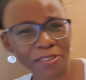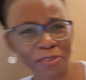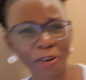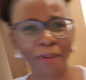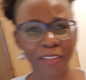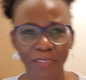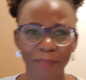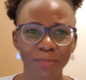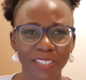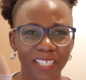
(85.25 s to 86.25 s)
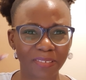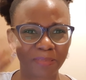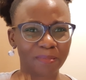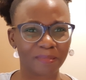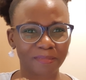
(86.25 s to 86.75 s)
know, I'm just like
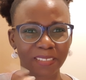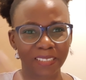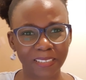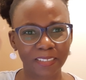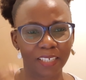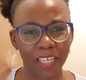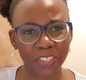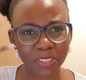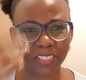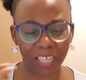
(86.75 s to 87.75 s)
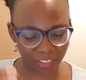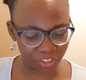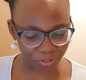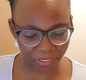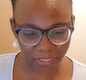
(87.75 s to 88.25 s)
I just need like a
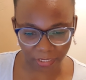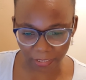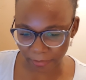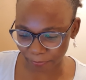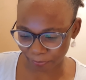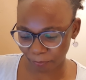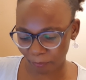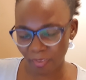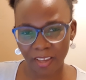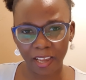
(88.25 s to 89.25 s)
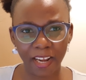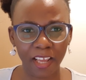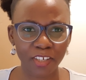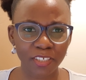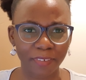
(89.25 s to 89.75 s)
drink, and I
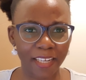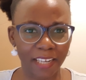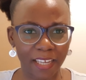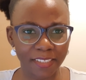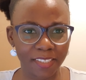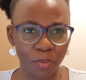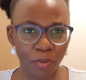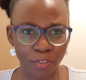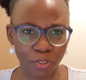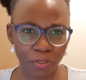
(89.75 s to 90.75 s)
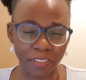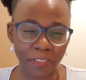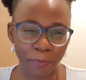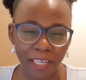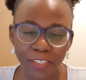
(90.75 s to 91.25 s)
could have had like a tea or hot chocolate,
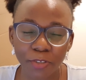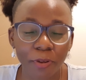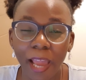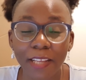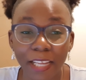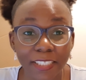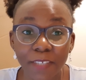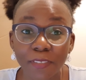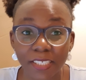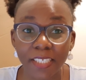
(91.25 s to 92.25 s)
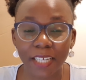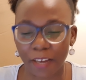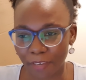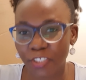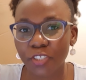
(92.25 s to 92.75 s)
but I don't know. It's even decaf.
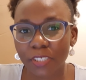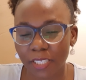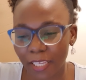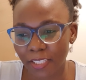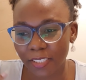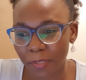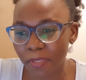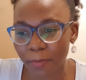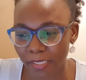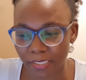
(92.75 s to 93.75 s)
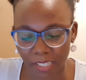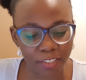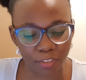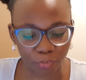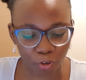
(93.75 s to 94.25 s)
I just like, there's something about the
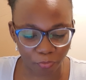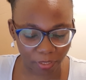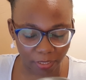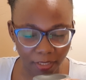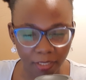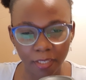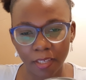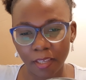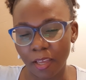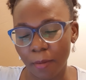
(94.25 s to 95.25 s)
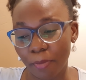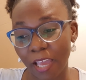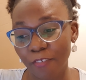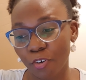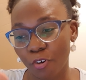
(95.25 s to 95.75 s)
taste of coffee. But
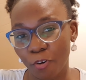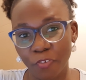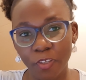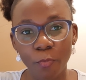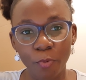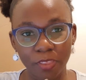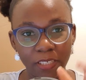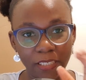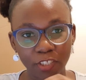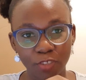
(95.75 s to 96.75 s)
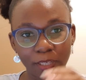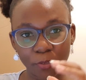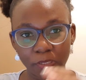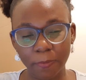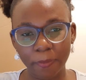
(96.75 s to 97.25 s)
yeah, I've got coffee with a lid so I
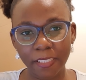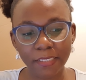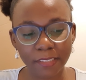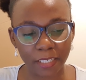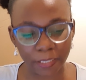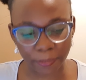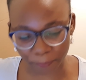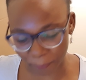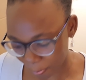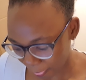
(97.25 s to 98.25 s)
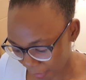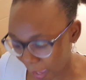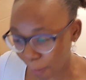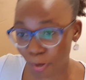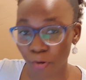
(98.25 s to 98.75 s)
don't spill it.
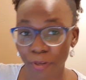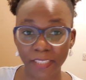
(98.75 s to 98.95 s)
And we're gonna get